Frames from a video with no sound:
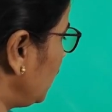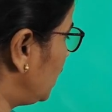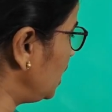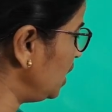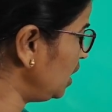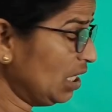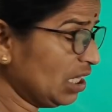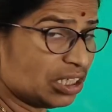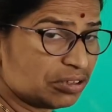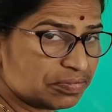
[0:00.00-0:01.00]
D
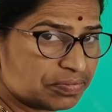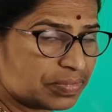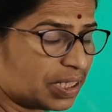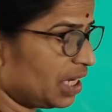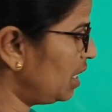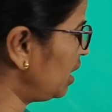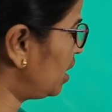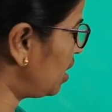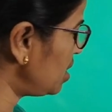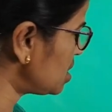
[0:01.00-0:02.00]

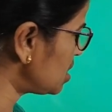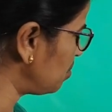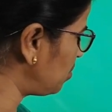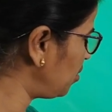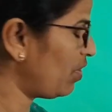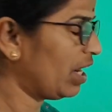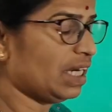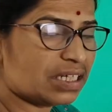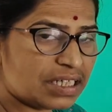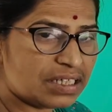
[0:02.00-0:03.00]
indicates number
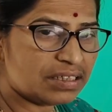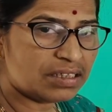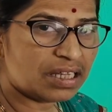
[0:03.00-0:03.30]
500.